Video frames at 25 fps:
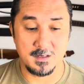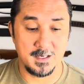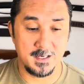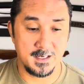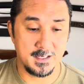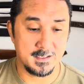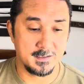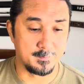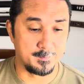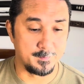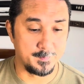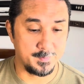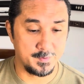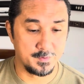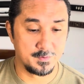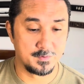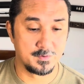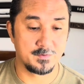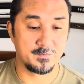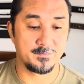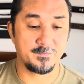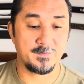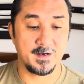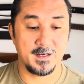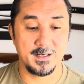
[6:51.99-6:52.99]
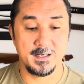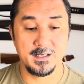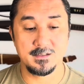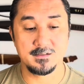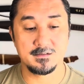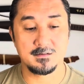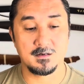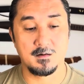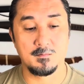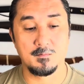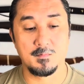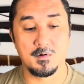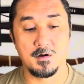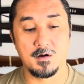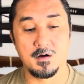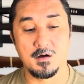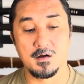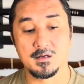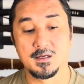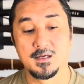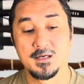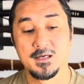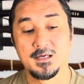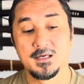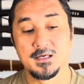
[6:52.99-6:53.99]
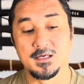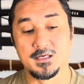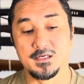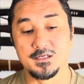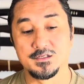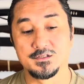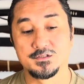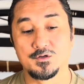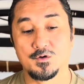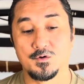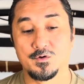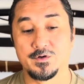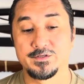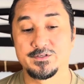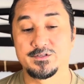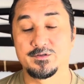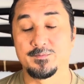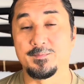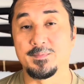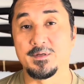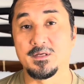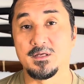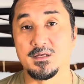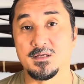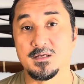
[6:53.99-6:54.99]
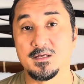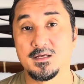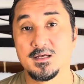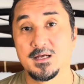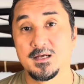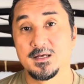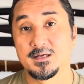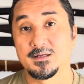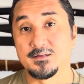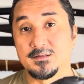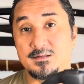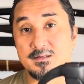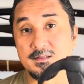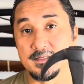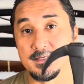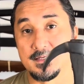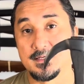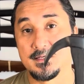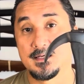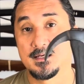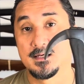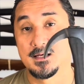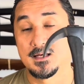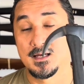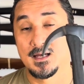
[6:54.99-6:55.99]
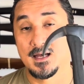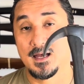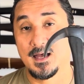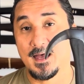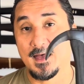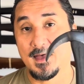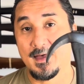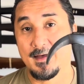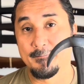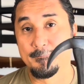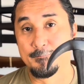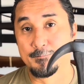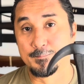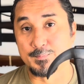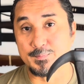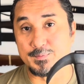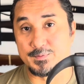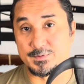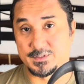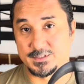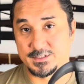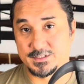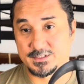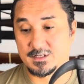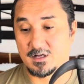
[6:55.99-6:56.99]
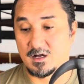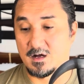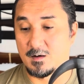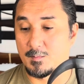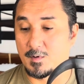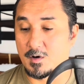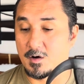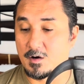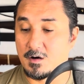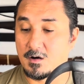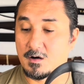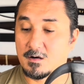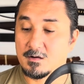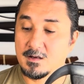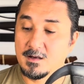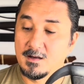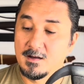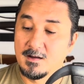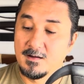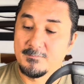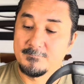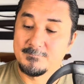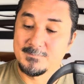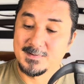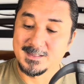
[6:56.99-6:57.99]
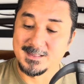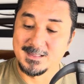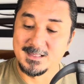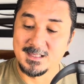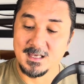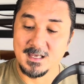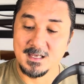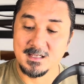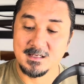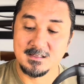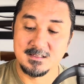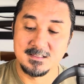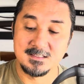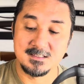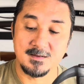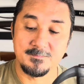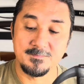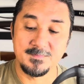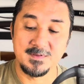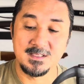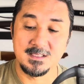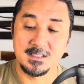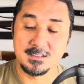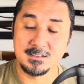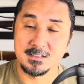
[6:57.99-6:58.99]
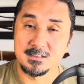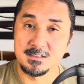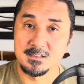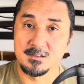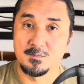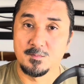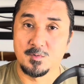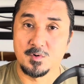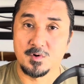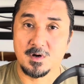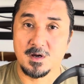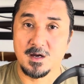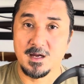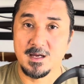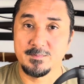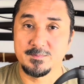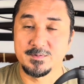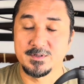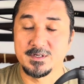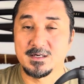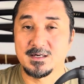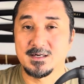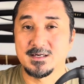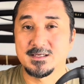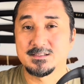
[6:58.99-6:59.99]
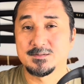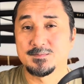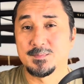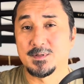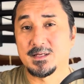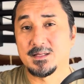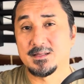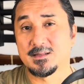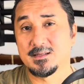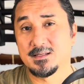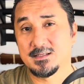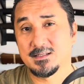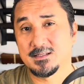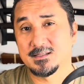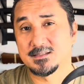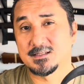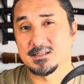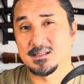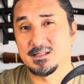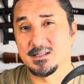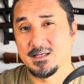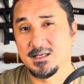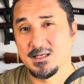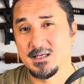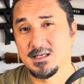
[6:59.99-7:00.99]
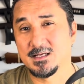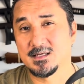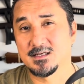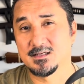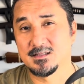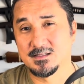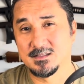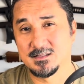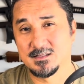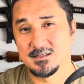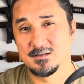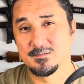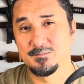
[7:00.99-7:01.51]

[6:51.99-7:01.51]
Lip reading: And a pure fighting tomahawk is going to be the Empress tomahawk, but then something that's a little more hybridized, but I think it's leaning a little